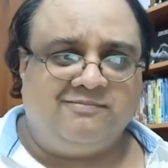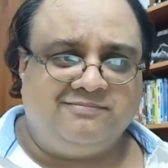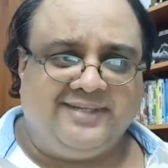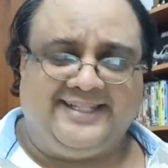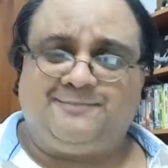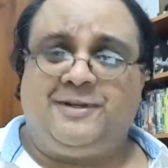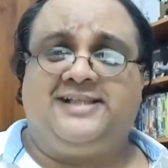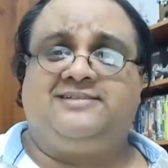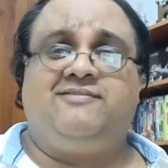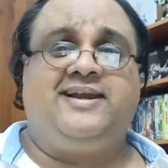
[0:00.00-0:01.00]
He
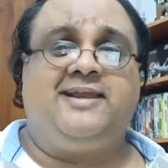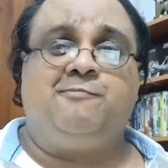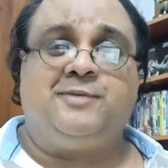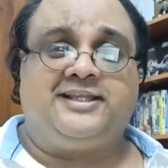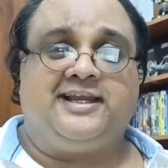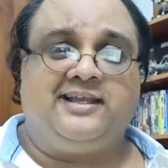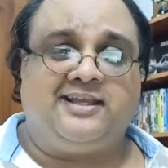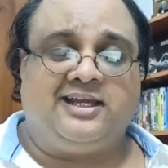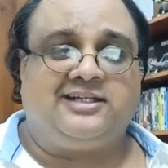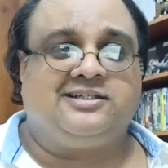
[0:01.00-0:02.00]
plays a very empathetic
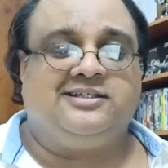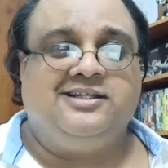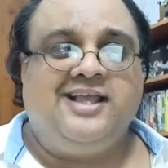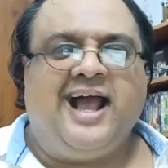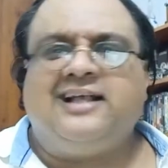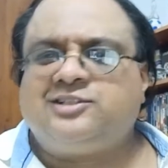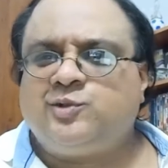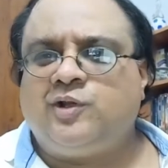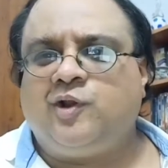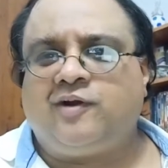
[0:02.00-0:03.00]
character, as
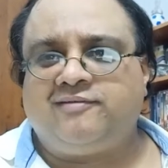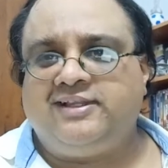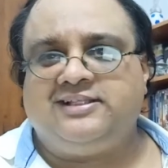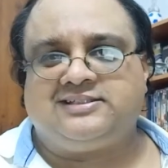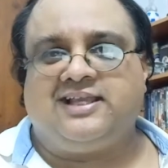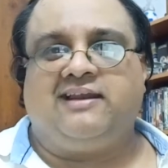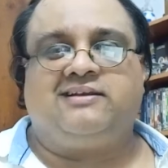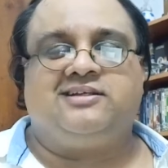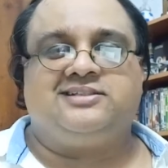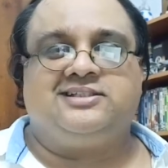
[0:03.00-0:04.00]
do a lot of these
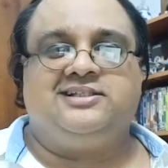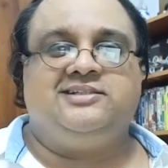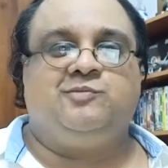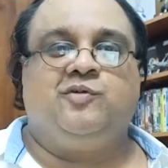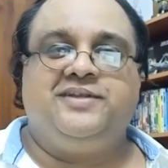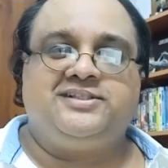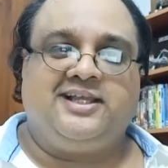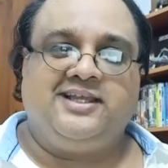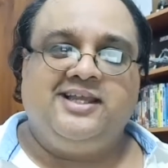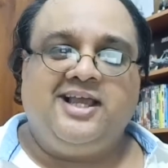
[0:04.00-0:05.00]
characters in these movies.
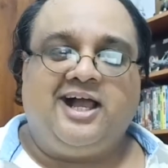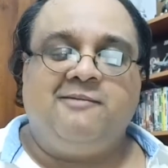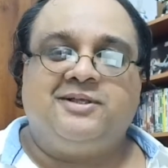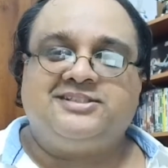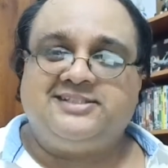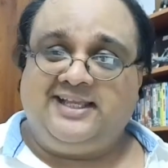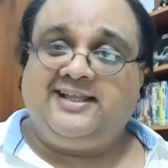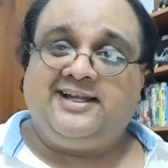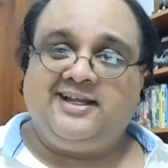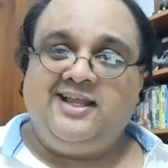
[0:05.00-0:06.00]
I must say
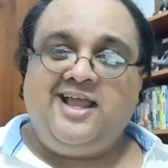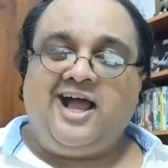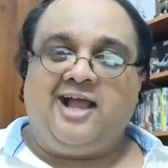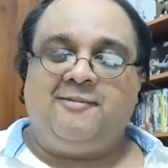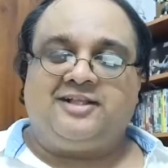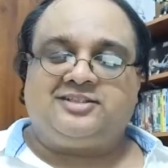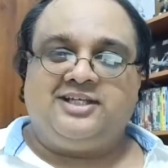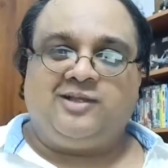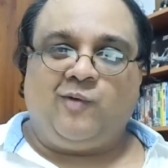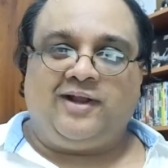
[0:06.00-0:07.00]
that I'm actually
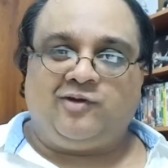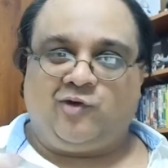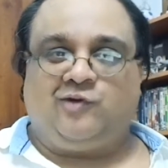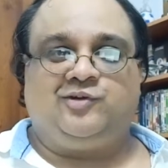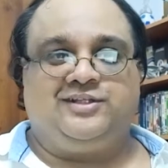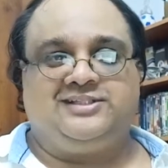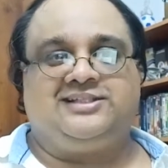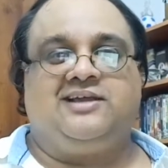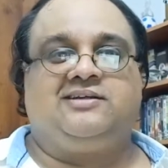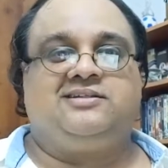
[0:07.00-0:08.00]
quite drawn to these
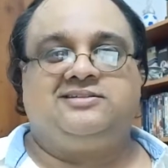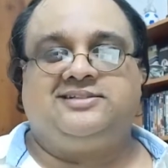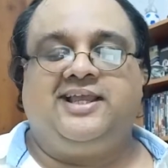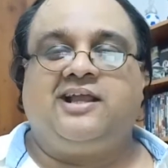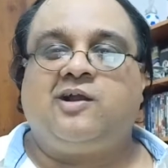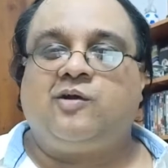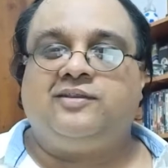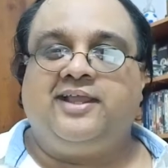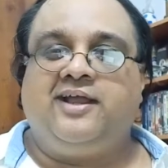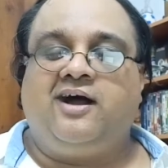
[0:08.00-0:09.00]
characters.
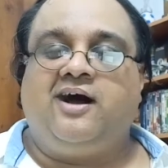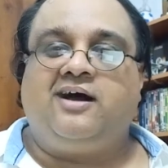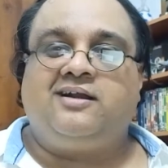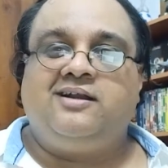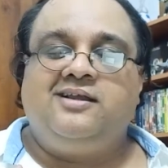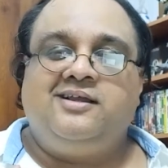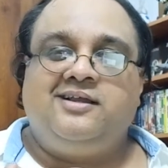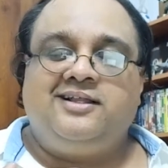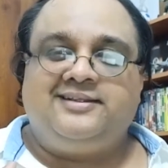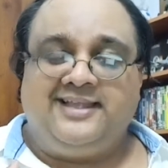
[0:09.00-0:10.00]
They are
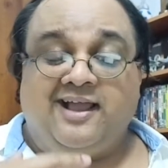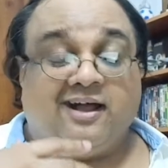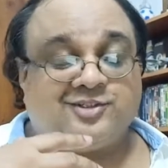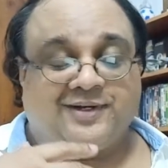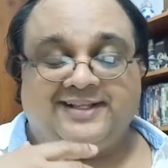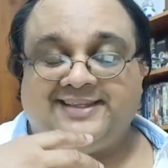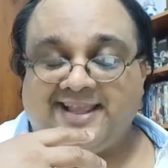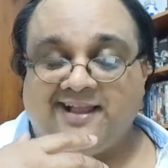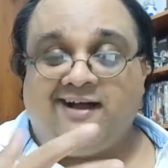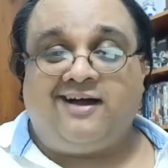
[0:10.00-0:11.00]

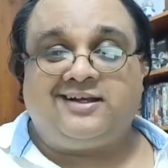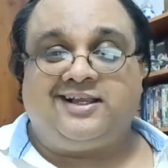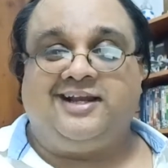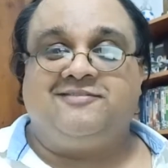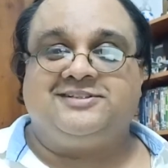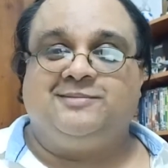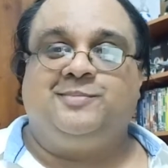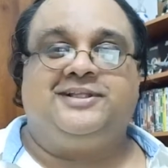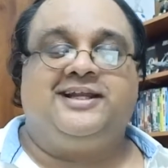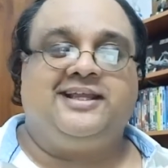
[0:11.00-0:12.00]
kind of
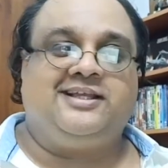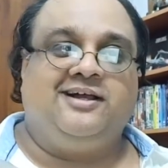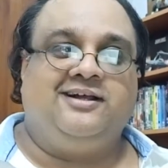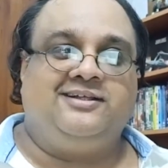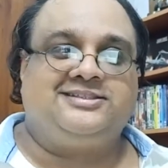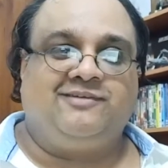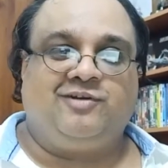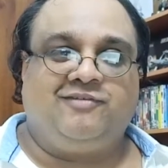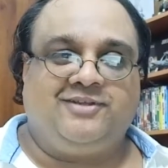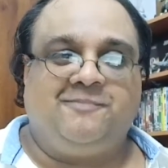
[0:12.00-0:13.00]
sympathetic,
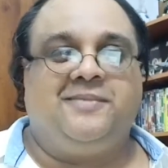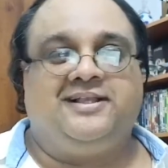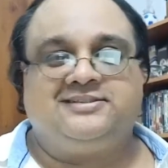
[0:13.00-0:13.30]
several of them.